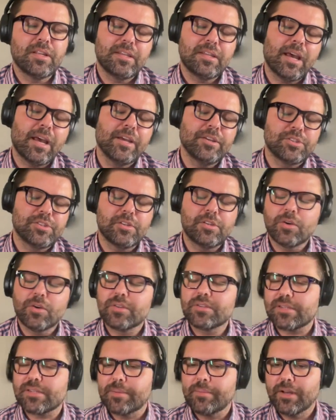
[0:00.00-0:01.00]
yeah, I should go to
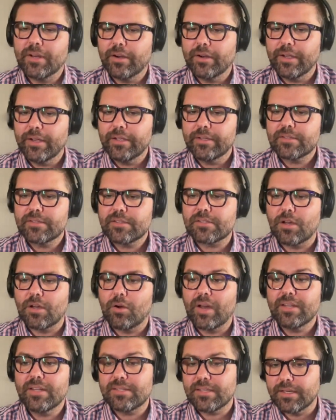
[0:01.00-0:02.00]
seminary. So
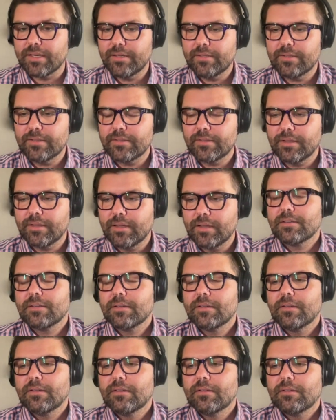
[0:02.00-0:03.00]
I did.
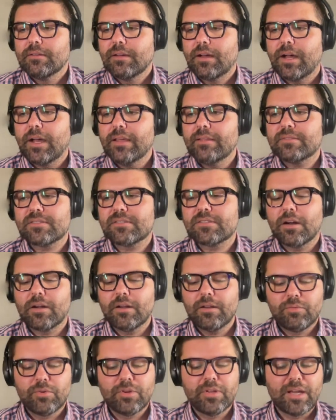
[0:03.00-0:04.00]
I
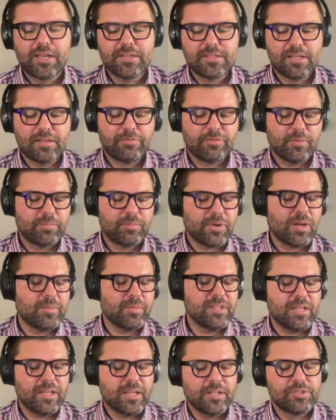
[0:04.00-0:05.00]
started realizing from probably
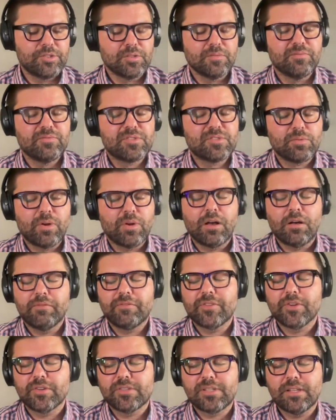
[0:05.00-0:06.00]
the age of 12,
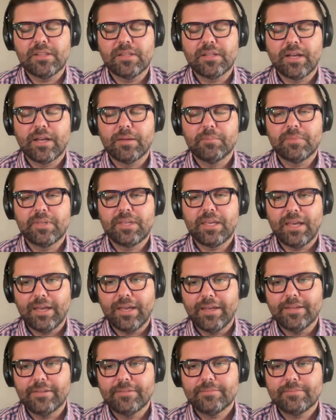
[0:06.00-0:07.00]
13 that I'm
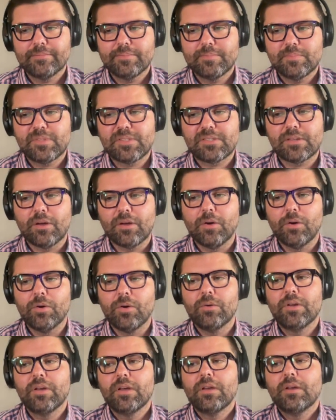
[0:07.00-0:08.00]
gay.
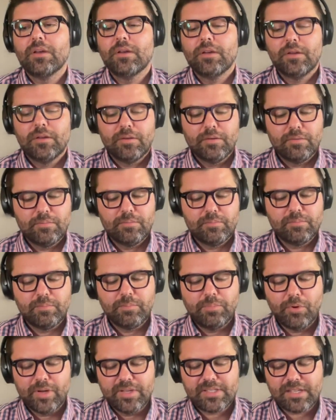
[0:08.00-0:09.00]
So
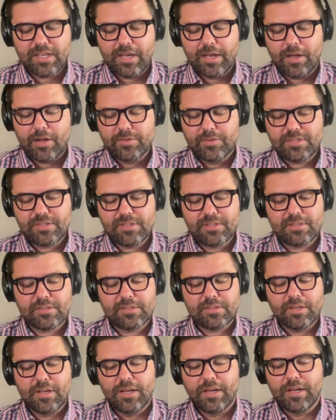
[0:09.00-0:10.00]
Boy
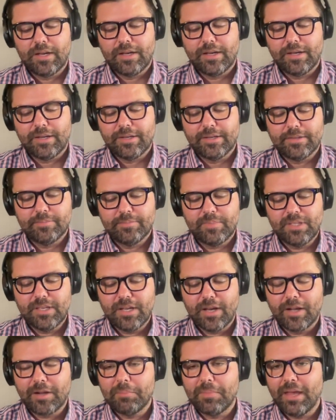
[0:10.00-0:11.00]
Scouts,
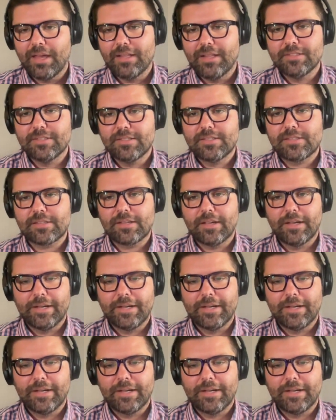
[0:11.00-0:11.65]
young men's,